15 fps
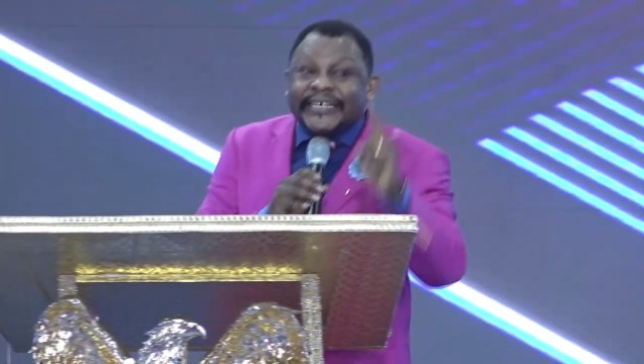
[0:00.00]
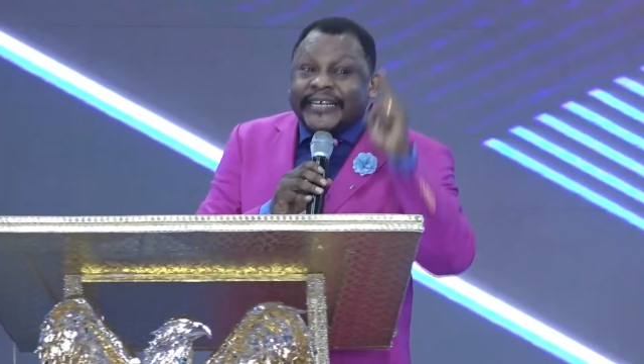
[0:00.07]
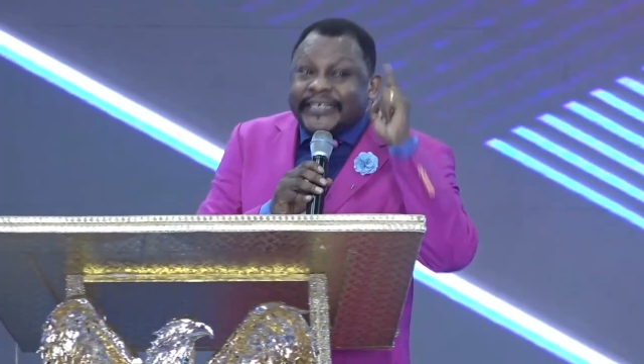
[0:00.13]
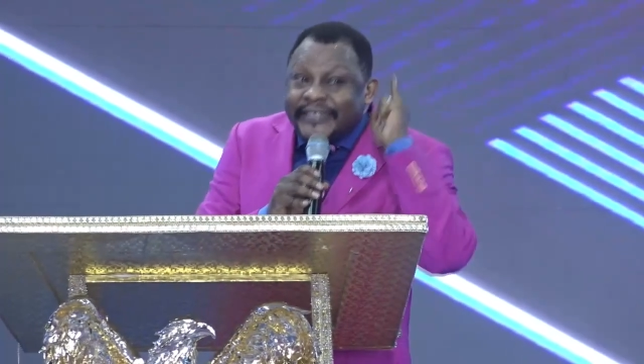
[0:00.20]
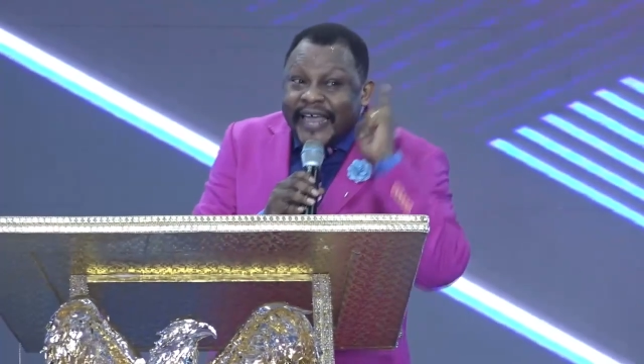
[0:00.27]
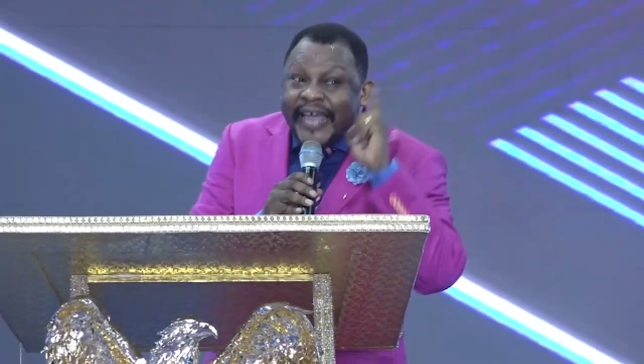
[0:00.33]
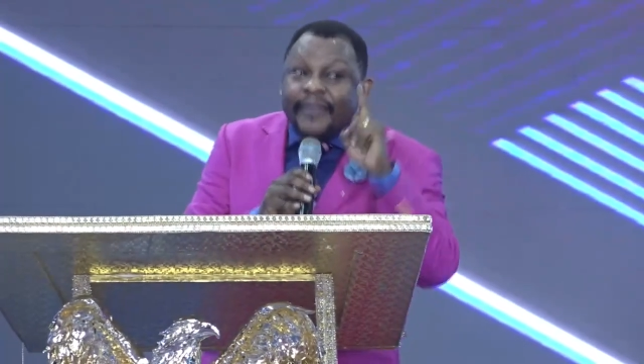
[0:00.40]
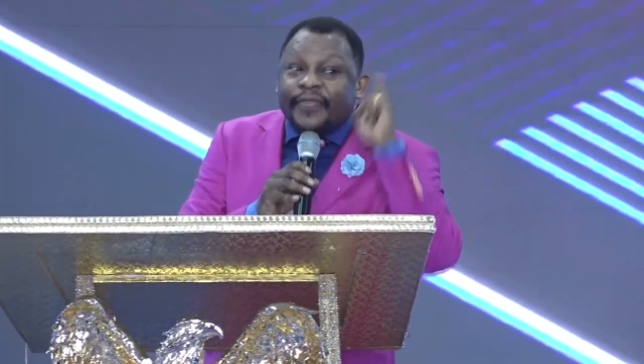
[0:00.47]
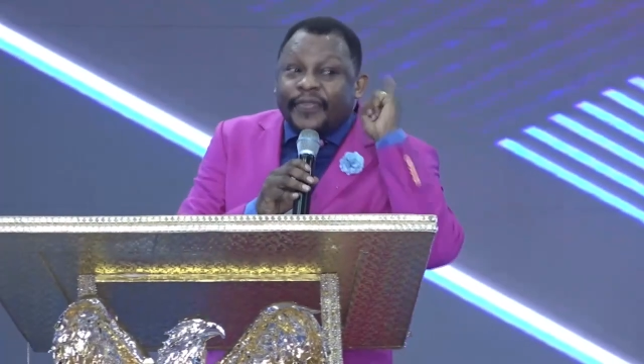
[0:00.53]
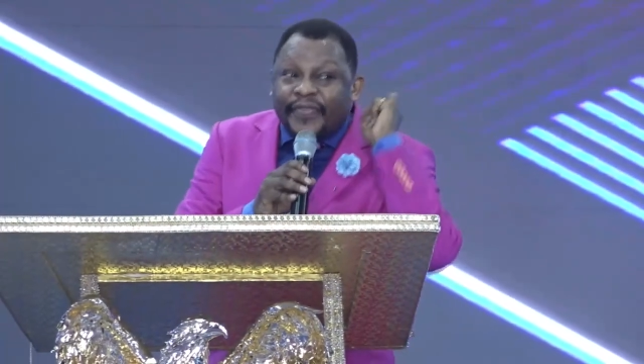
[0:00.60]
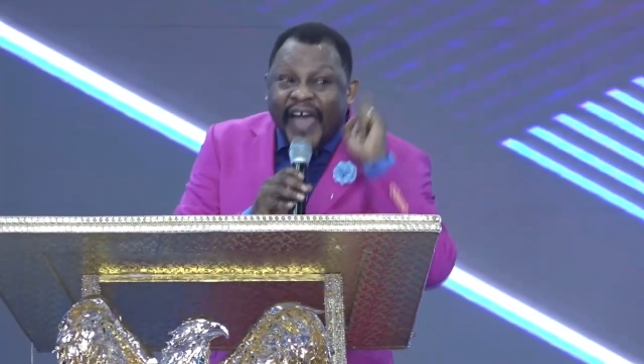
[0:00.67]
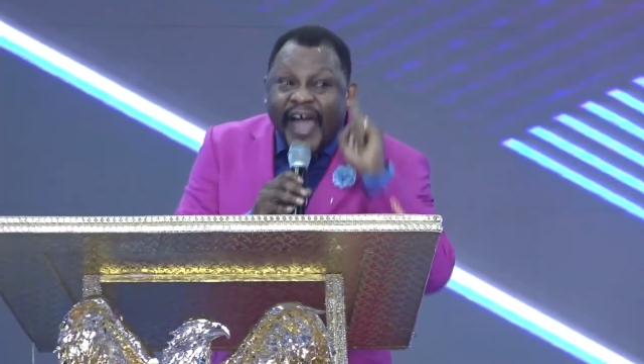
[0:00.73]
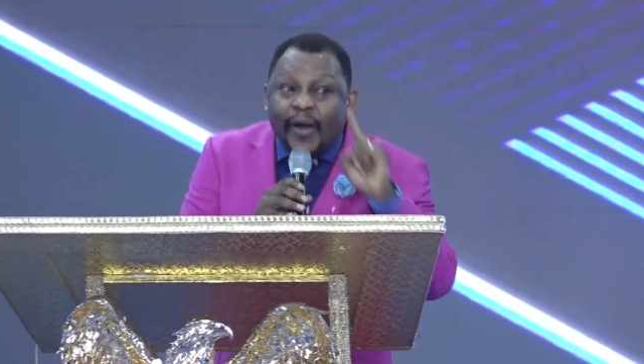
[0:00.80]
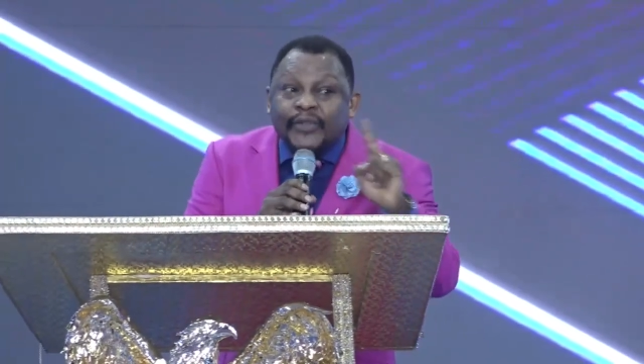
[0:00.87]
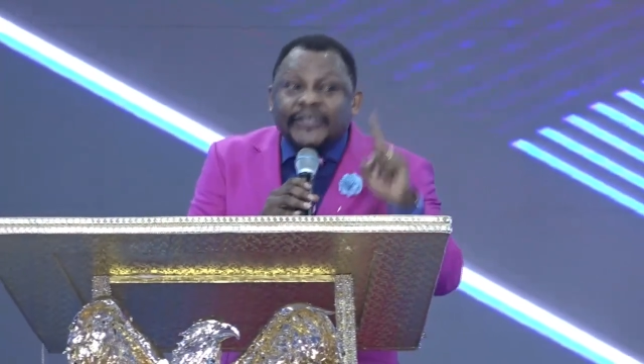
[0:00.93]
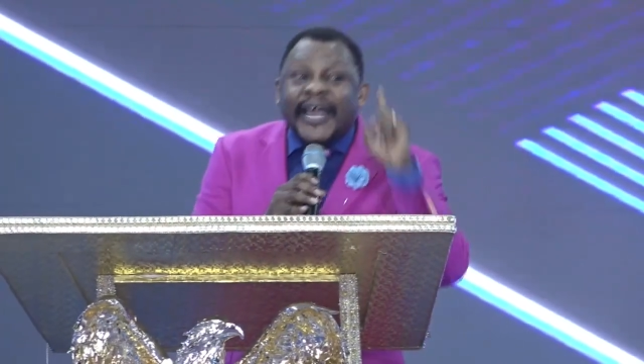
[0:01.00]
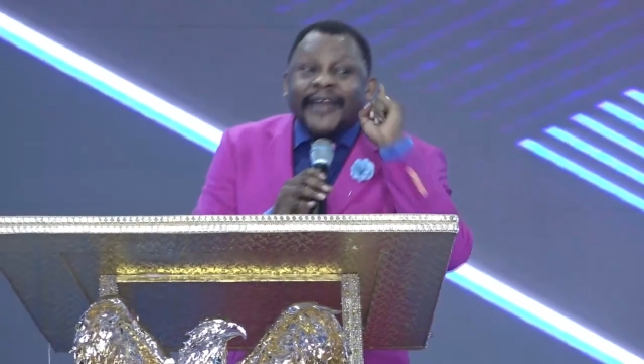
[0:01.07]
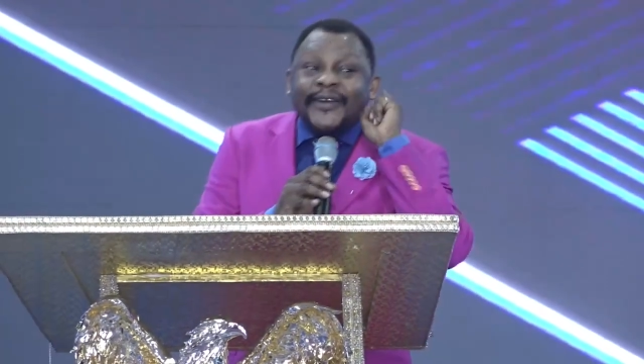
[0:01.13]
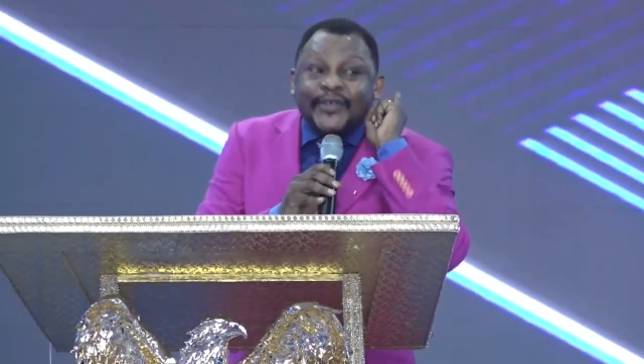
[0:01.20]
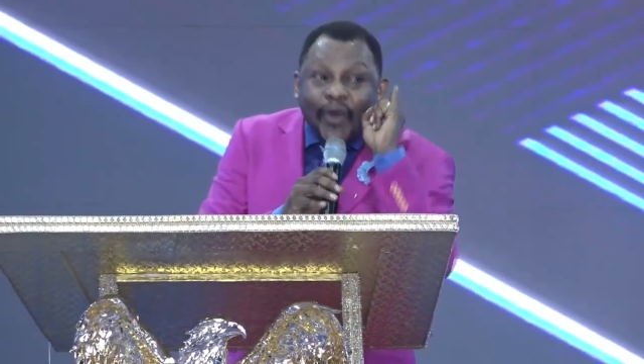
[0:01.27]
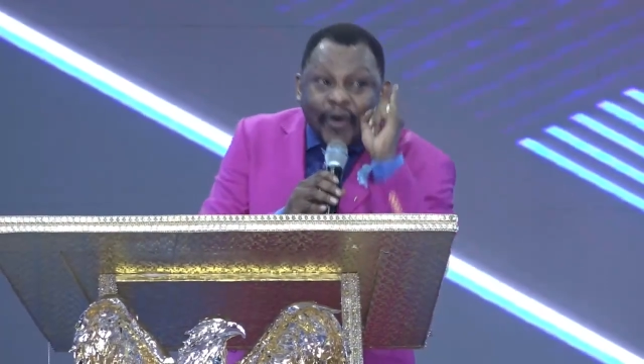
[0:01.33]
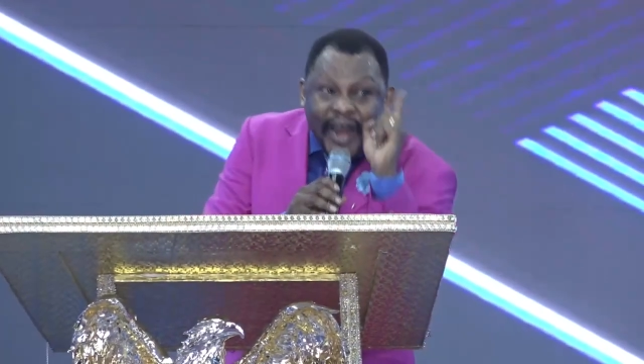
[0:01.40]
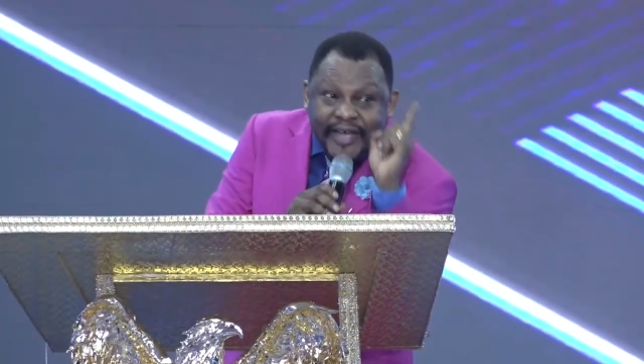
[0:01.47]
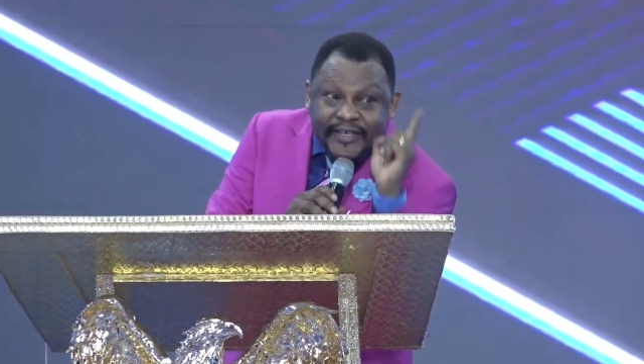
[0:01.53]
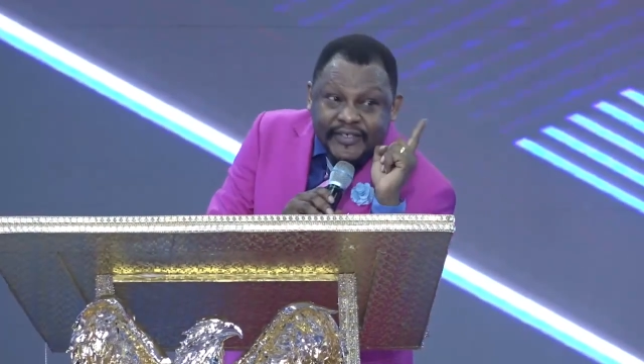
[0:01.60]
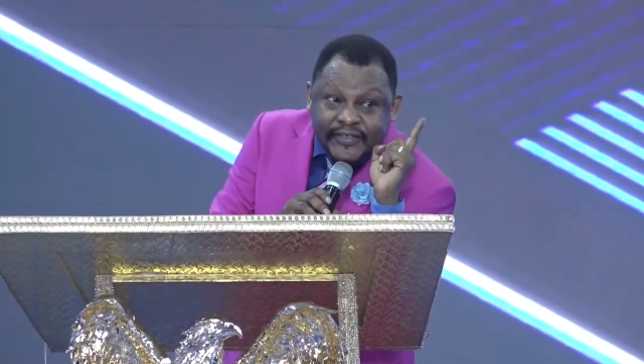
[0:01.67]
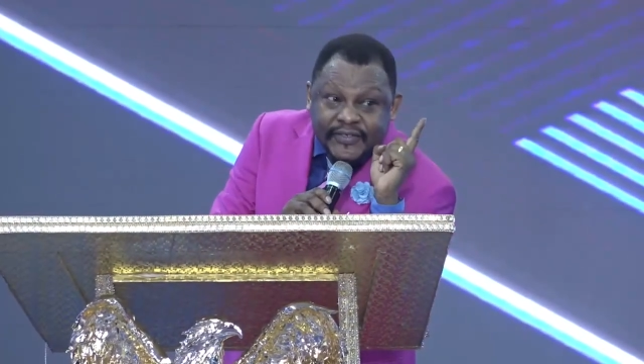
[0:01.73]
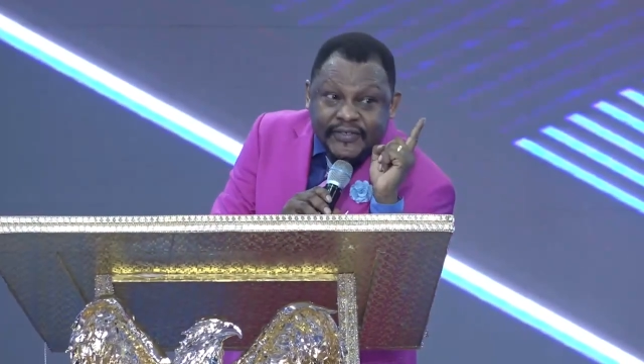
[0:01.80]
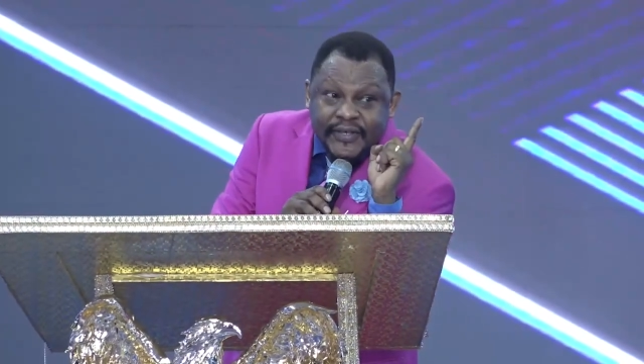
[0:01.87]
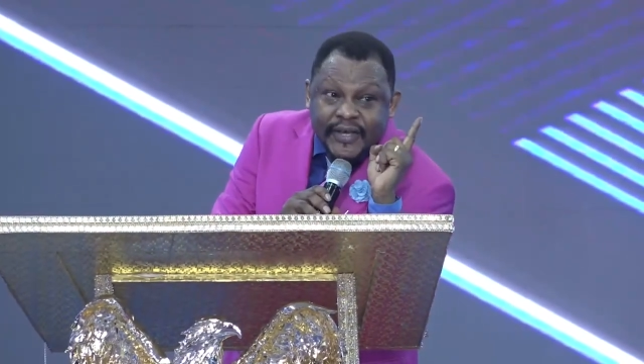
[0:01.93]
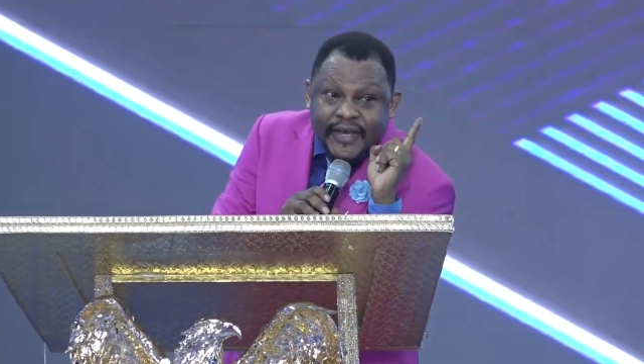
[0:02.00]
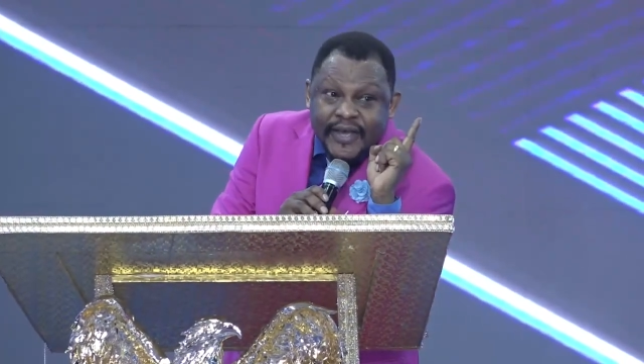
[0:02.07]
the $10,000.